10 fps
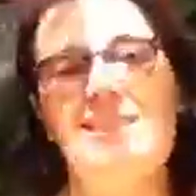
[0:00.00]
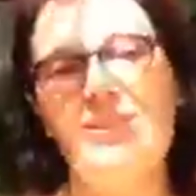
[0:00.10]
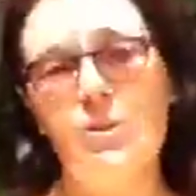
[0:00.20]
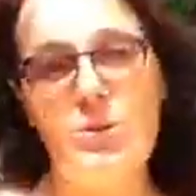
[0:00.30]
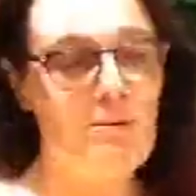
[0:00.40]

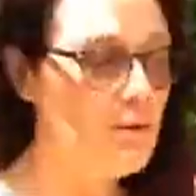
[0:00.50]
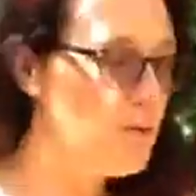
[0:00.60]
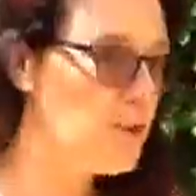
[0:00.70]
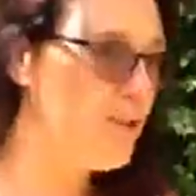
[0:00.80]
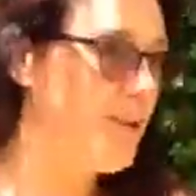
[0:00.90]
or,
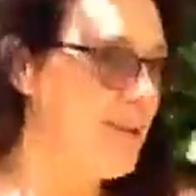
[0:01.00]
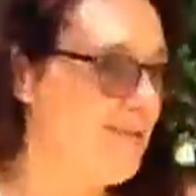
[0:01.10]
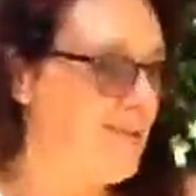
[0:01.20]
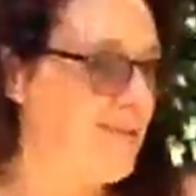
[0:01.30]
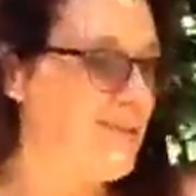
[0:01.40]
or she might
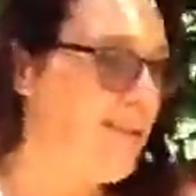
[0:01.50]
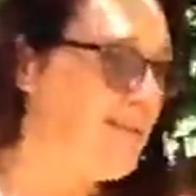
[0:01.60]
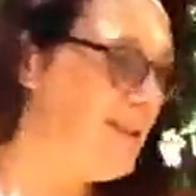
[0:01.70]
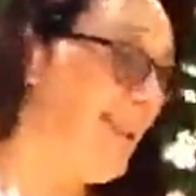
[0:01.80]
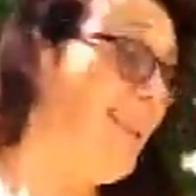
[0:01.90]
just go
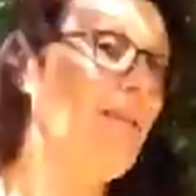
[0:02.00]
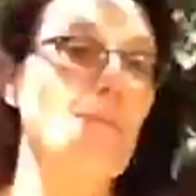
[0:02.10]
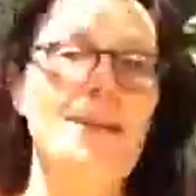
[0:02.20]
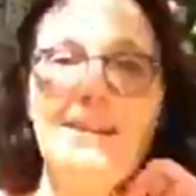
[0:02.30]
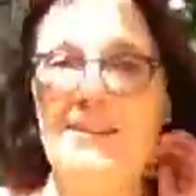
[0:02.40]
and he
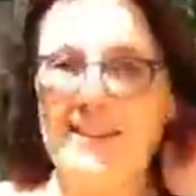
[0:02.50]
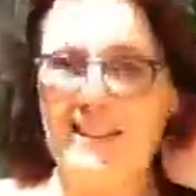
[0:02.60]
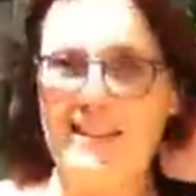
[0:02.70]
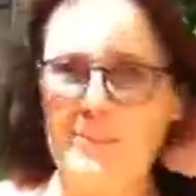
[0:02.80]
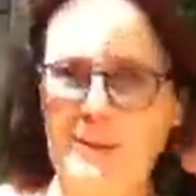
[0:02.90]
might go and
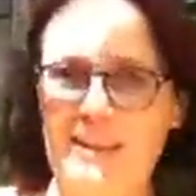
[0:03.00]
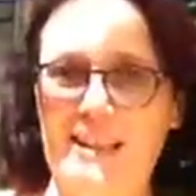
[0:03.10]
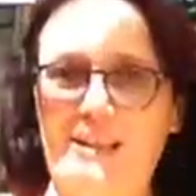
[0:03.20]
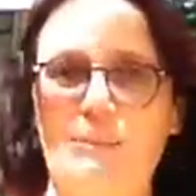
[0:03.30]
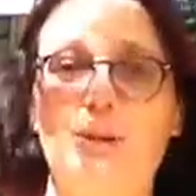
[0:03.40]
sleep
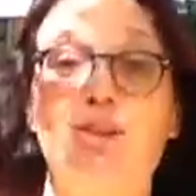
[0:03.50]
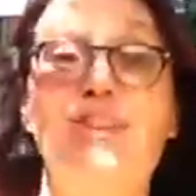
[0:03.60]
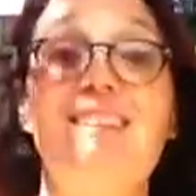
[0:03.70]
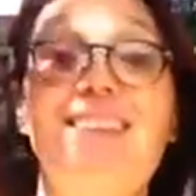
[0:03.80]
underneath a bush.